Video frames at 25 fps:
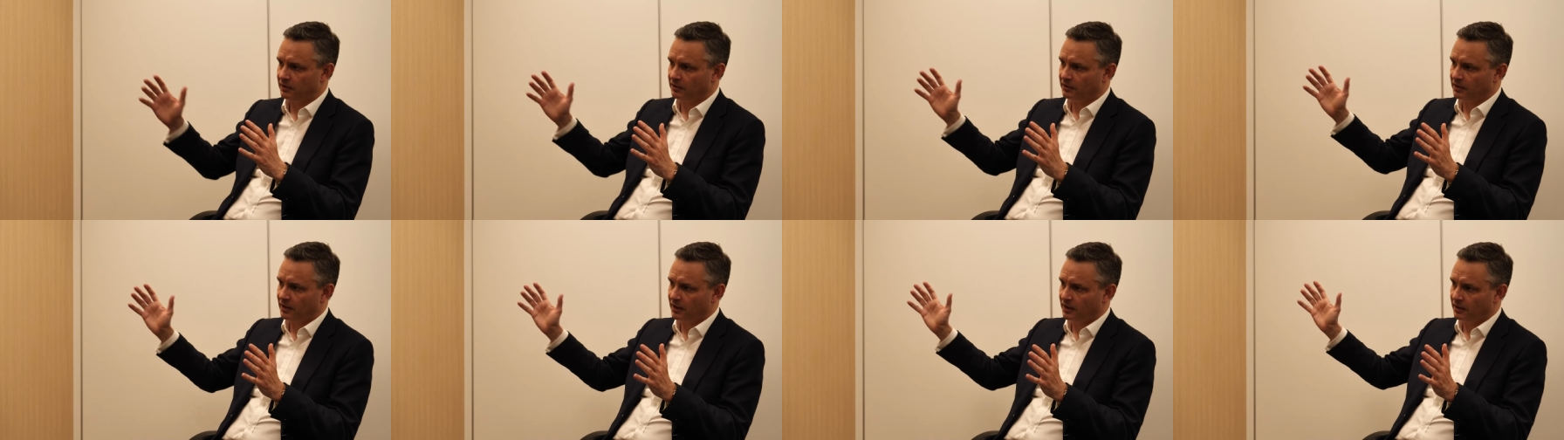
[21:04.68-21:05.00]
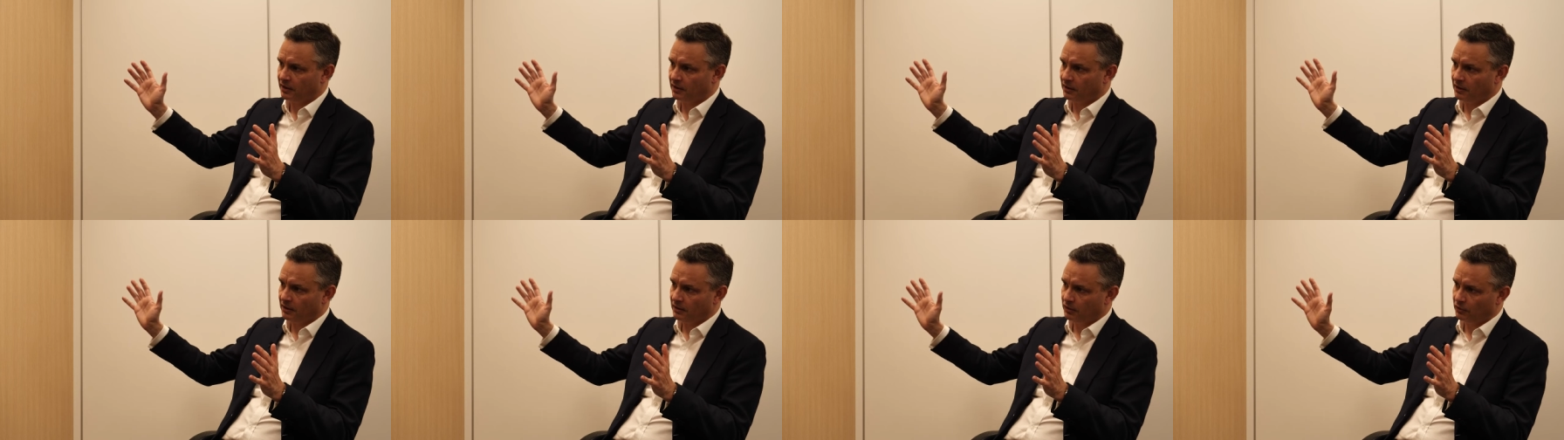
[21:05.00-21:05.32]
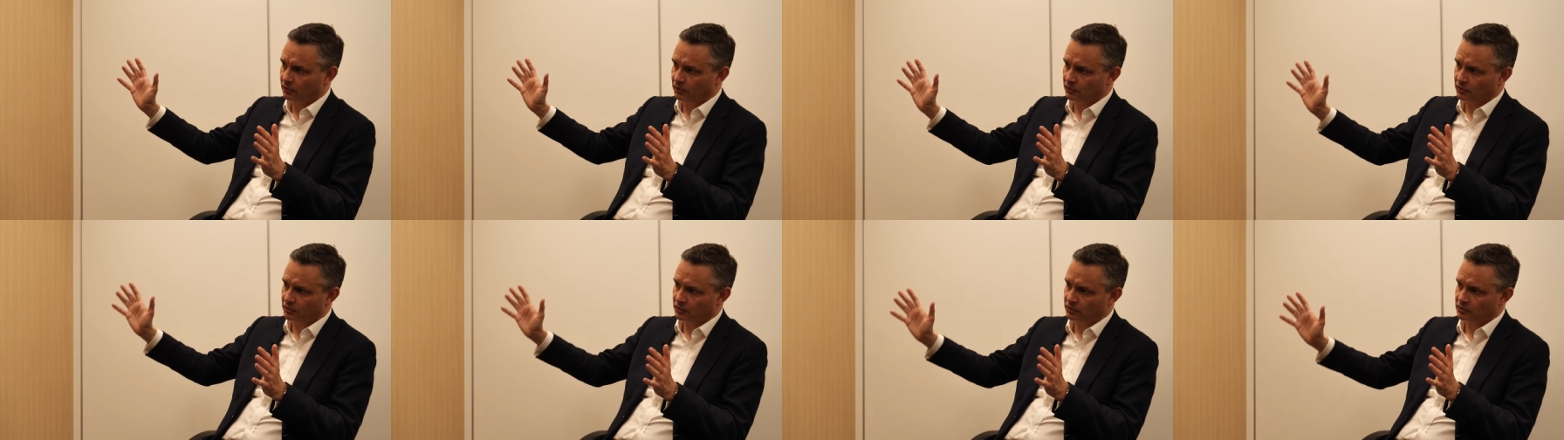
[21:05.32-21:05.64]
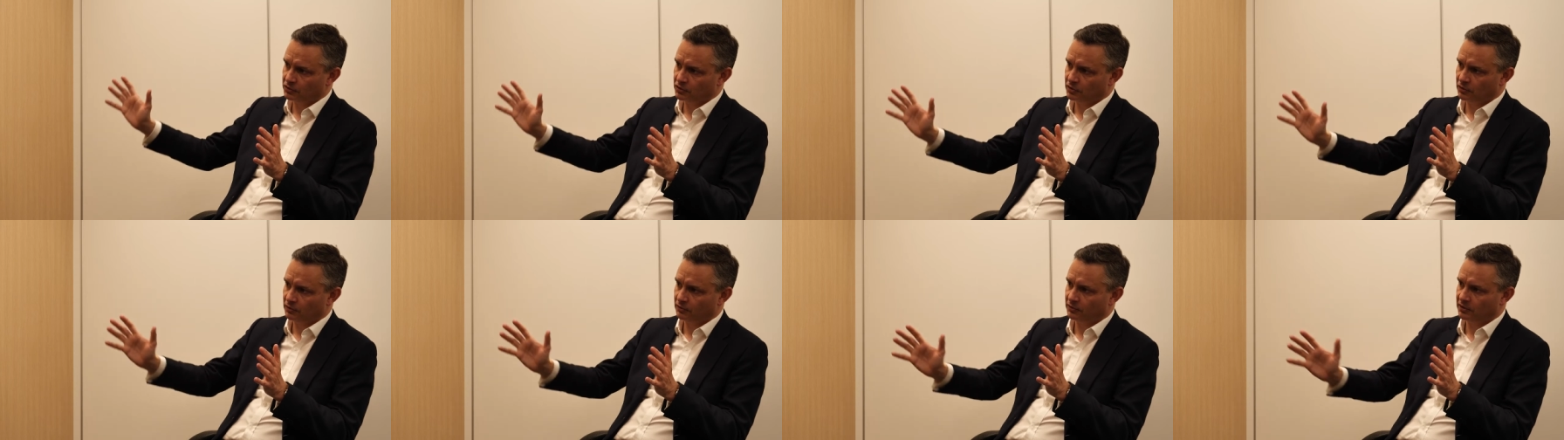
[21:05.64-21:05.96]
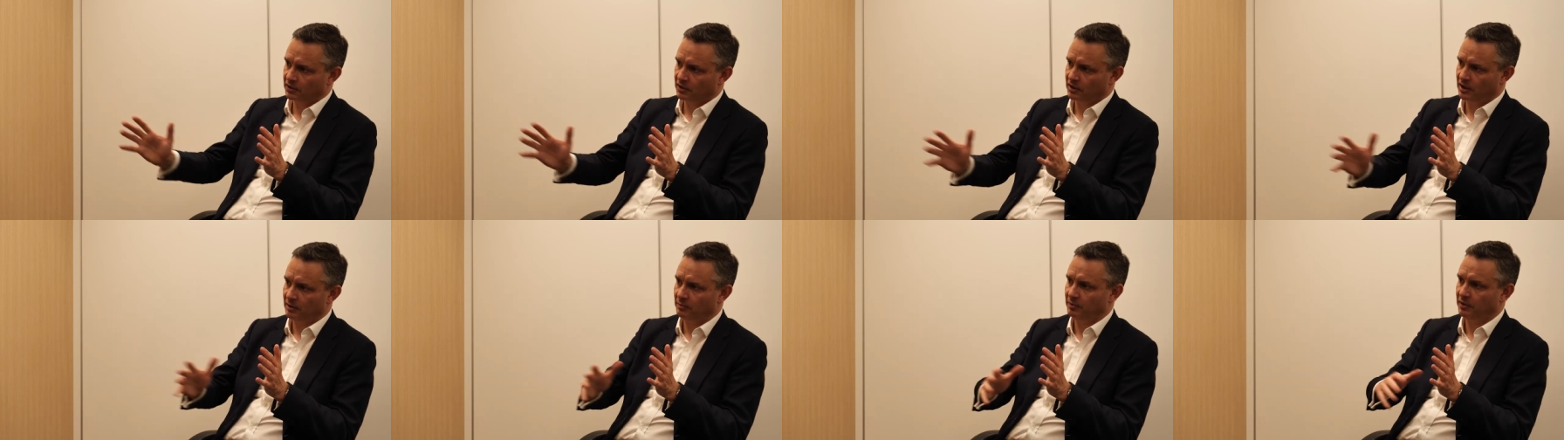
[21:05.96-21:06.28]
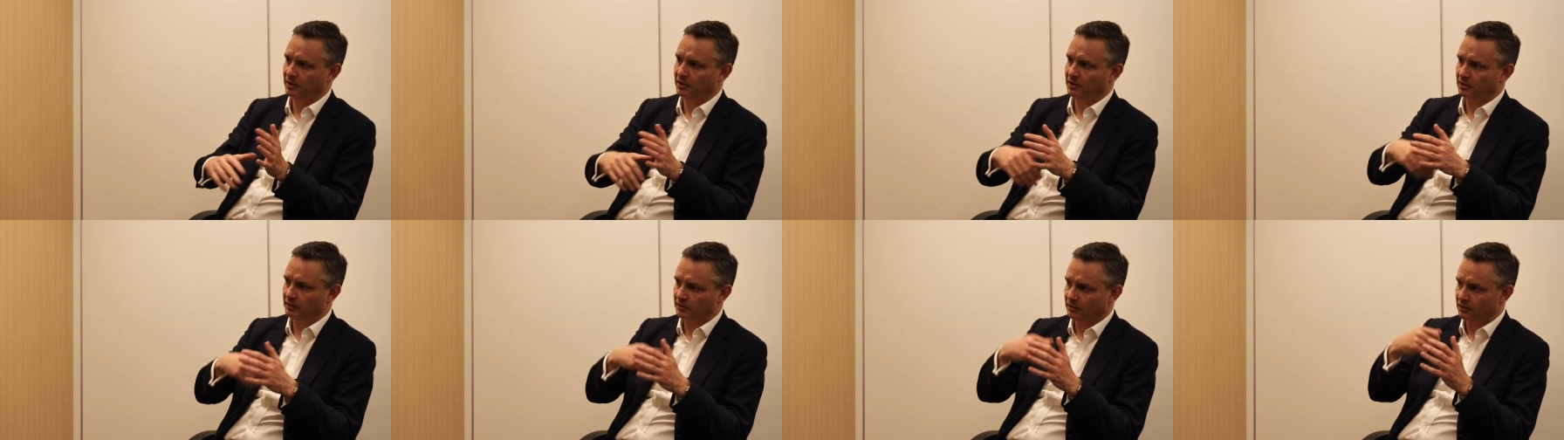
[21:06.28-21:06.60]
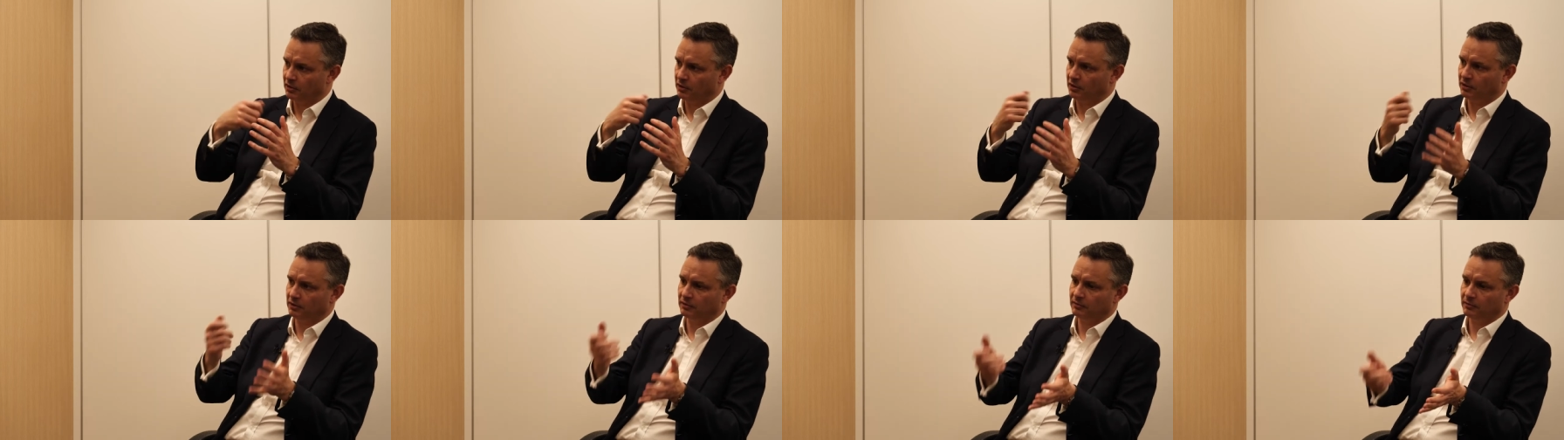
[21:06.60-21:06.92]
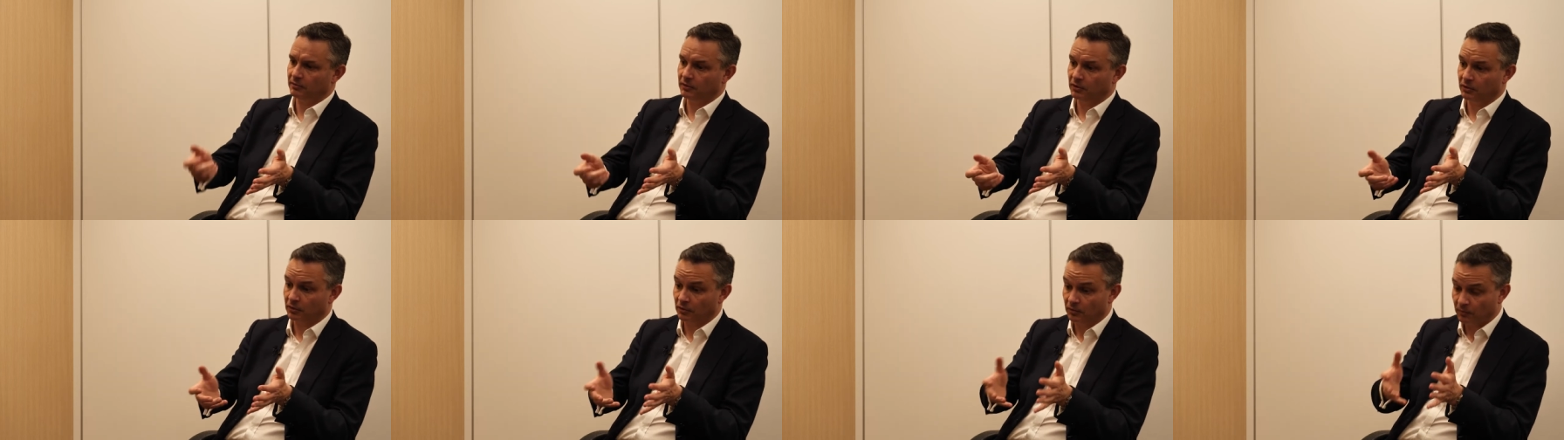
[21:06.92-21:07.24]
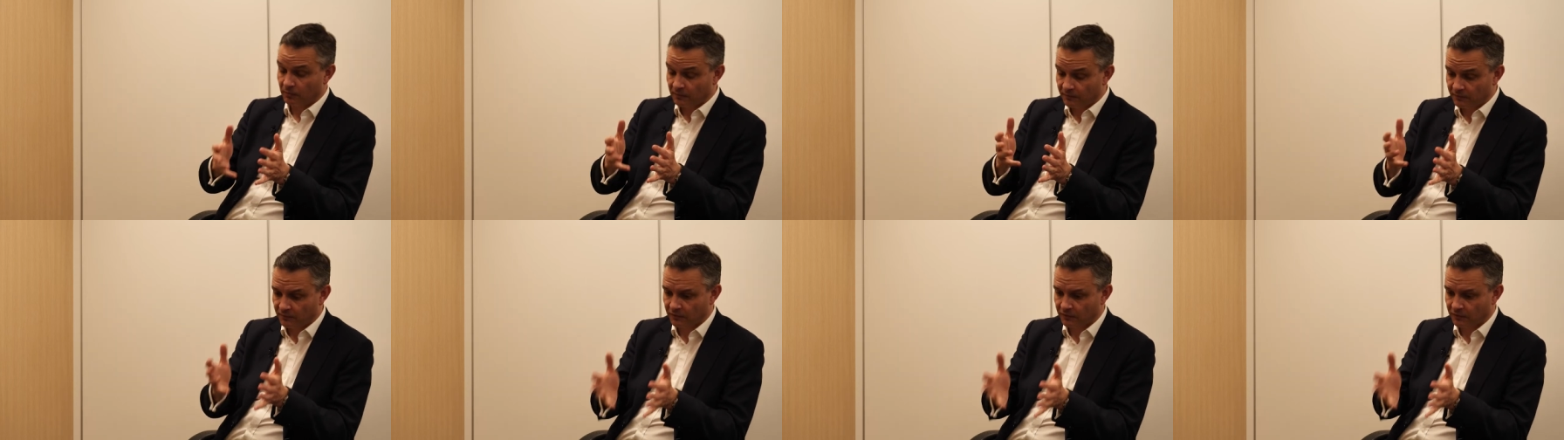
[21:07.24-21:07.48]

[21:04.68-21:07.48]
that they you know controlled the IP and got you know